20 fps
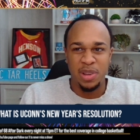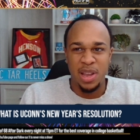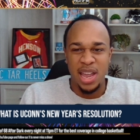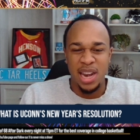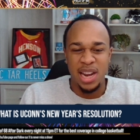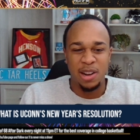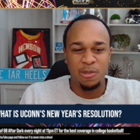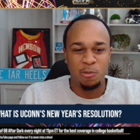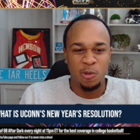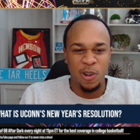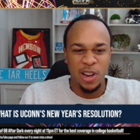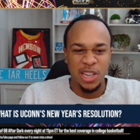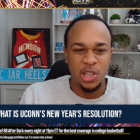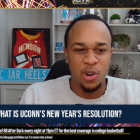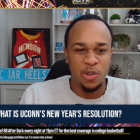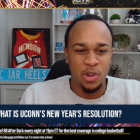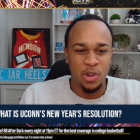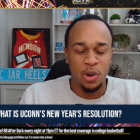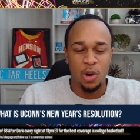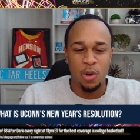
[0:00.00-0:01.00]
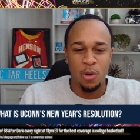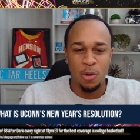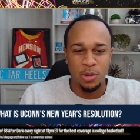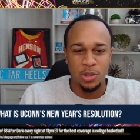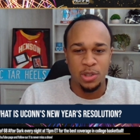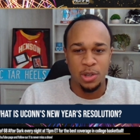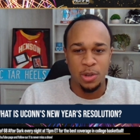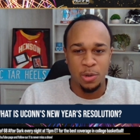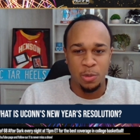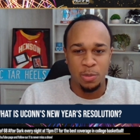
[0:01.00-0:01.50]
kind of rested on their
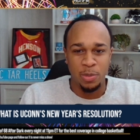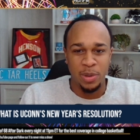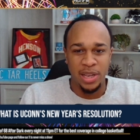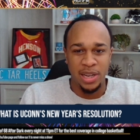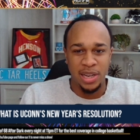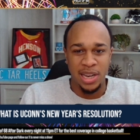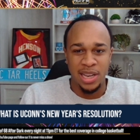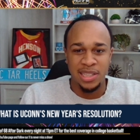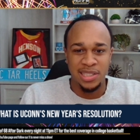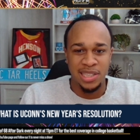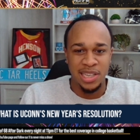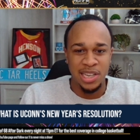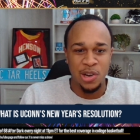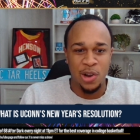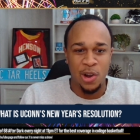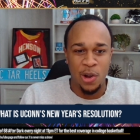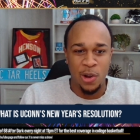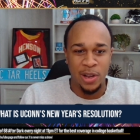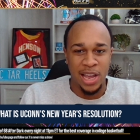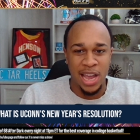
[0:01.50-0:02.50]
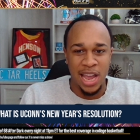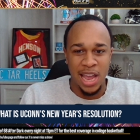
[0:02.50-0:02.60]
laurels a little bit, and Seton Hall